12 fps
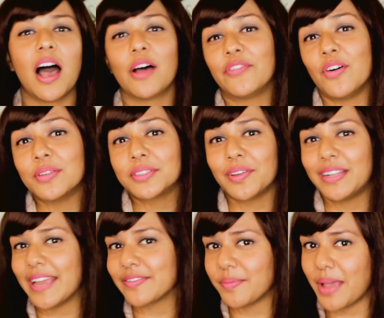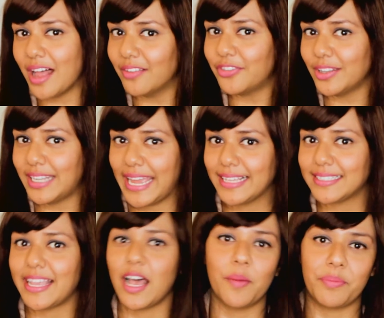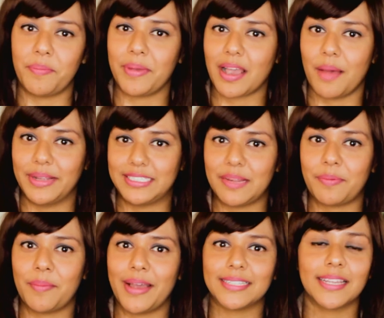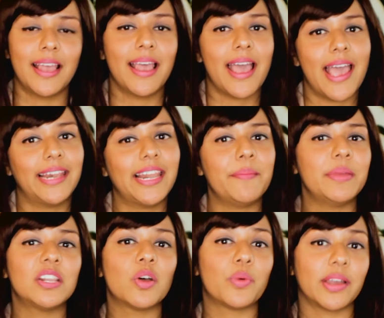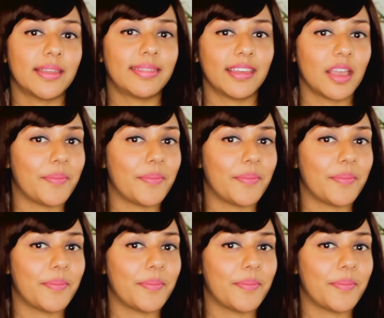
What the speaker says: I've also left some helpful links to help you become a diplomat, and let me know what you think